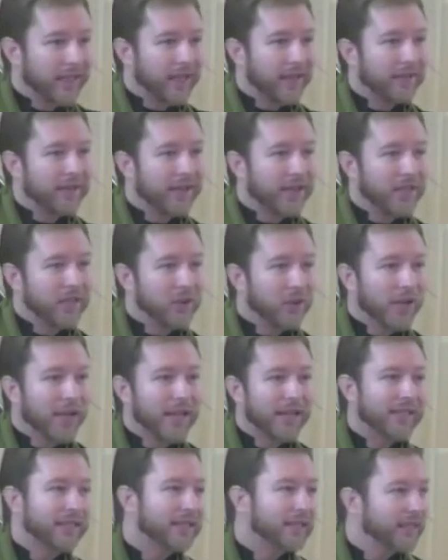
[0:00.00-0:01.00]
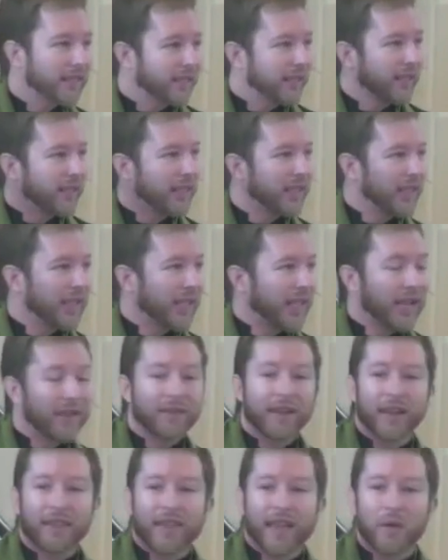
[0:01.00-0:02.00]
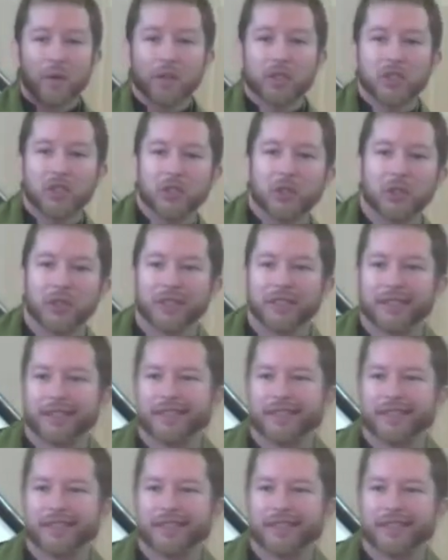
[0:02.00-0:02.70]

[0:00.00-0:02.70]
I've got you guys. I've got that one too.